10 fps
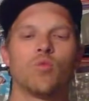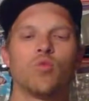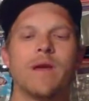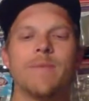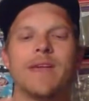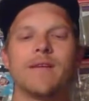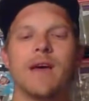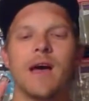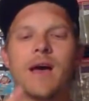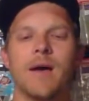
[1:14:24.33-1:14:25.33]
Ribbit,
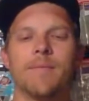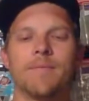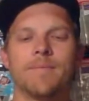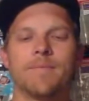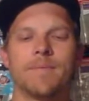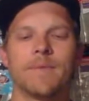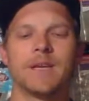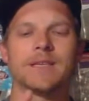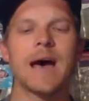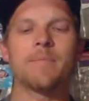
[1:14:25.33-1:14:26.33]
um,
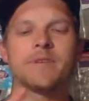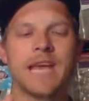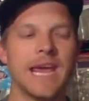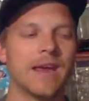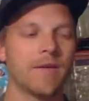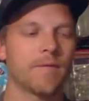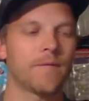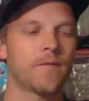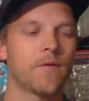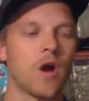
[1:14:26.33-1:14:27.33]
the top take
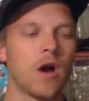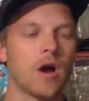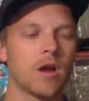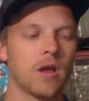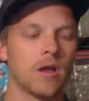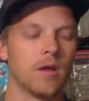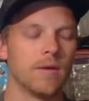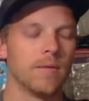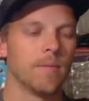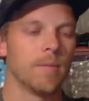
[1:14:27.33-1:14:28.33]
frog
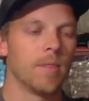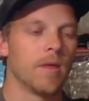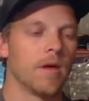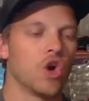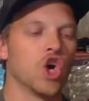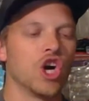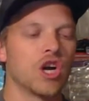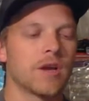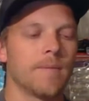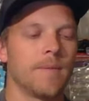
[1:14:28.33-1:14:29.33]
hook.